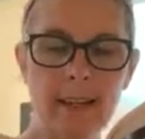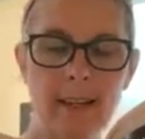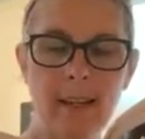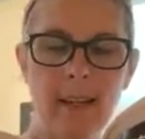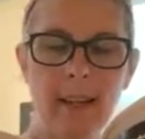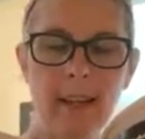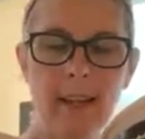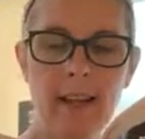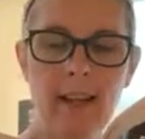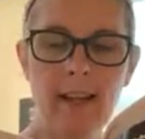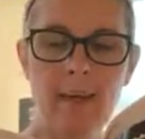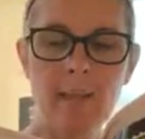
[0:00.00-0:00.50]

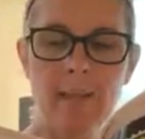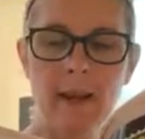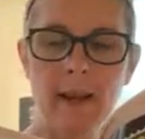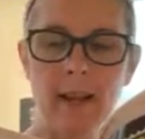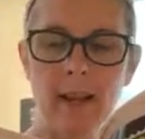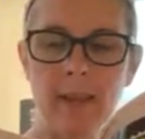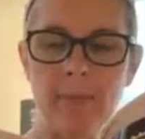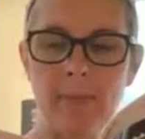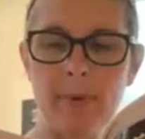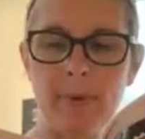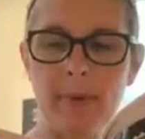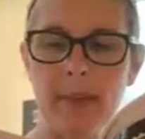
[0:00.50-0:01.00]
It had been
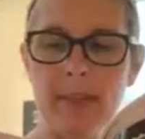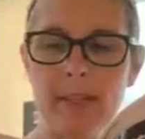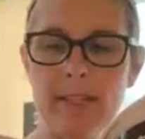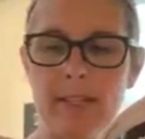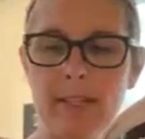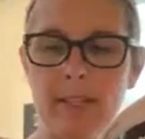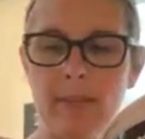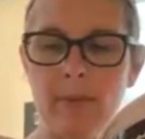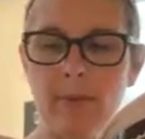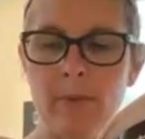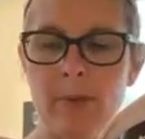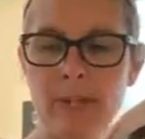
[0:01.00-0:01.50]
a
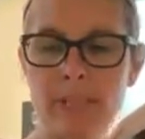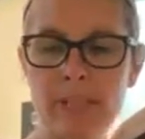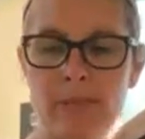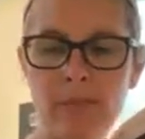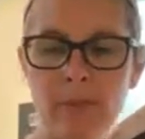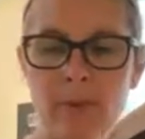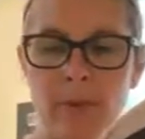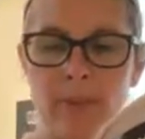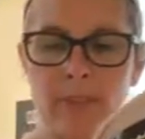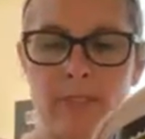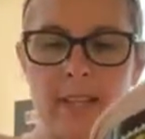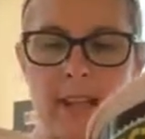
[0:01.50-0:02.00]
pleasant,
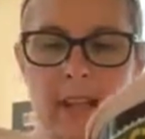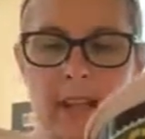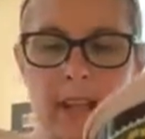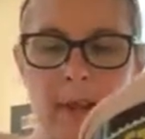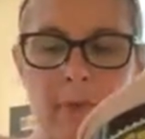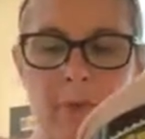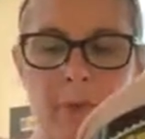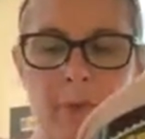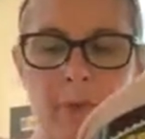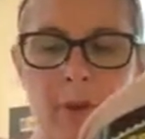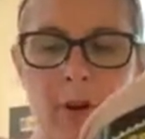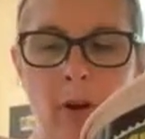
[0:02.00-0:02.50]
restful
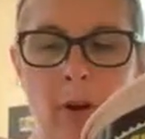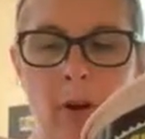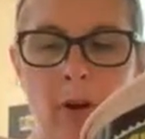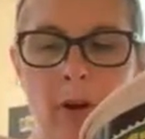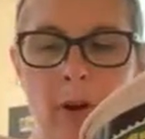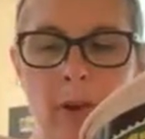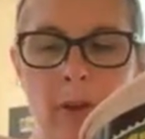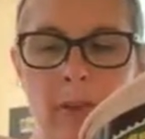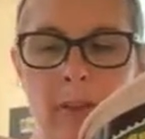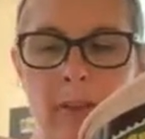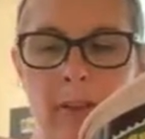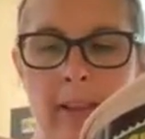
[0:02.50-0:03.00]
time for
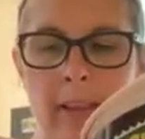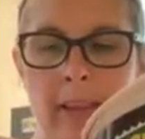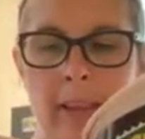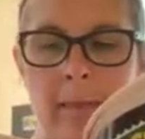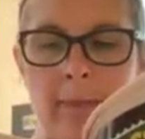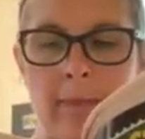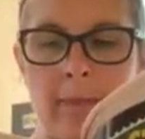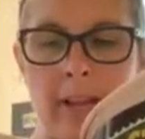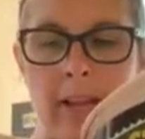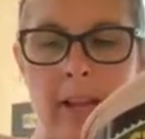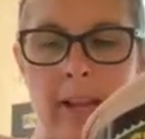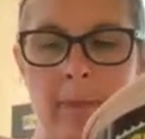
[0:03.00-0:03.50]
all the
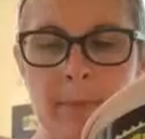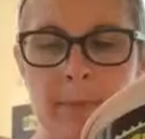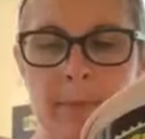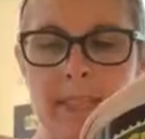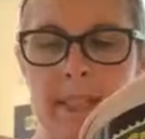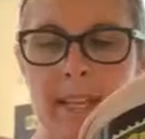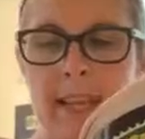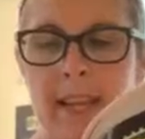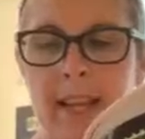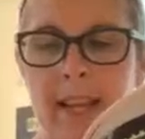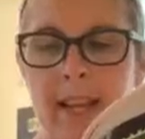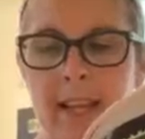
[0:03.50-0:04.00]
Lambchops,